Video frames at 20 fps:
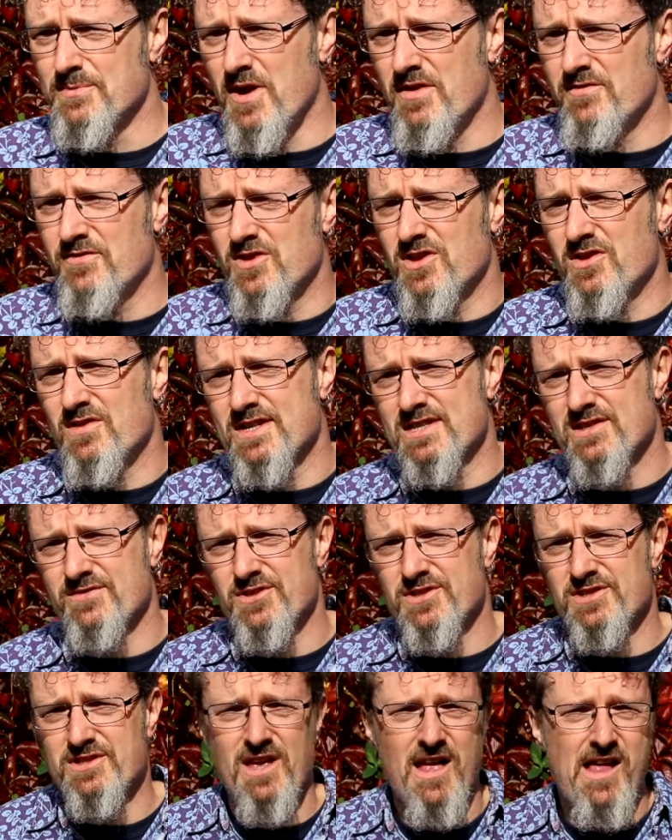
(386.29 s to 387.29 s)
but for the rest of
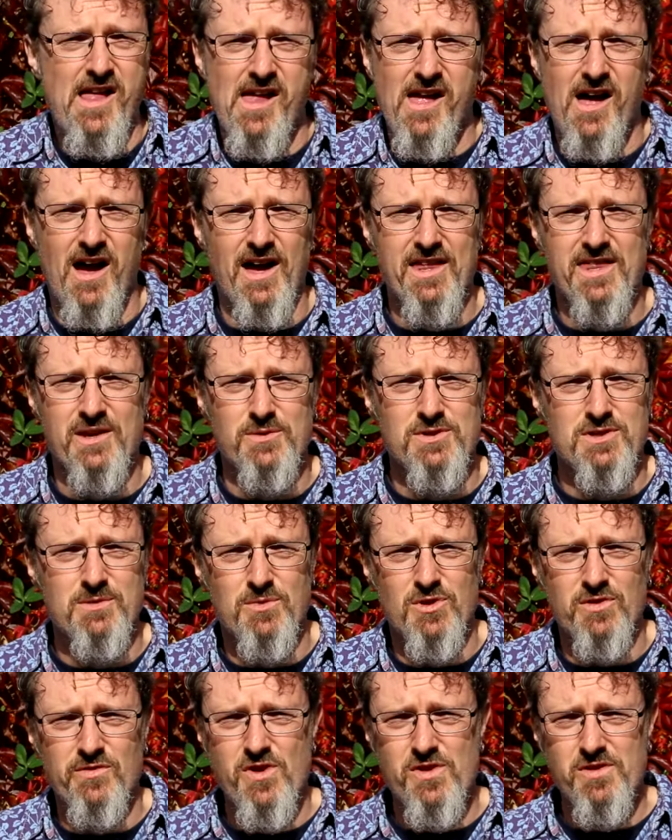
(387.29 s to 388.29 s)
us, I think we should
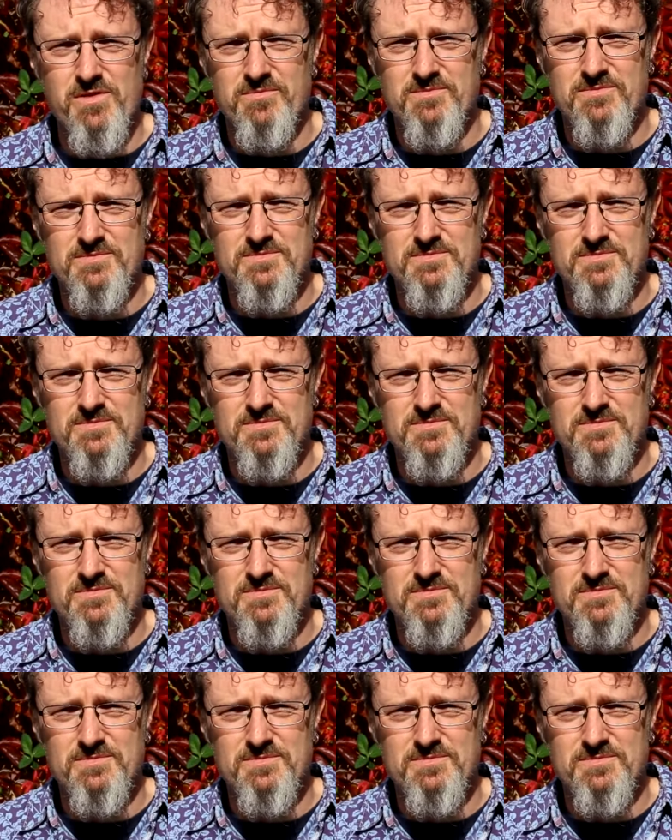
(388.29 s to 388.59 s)
move on.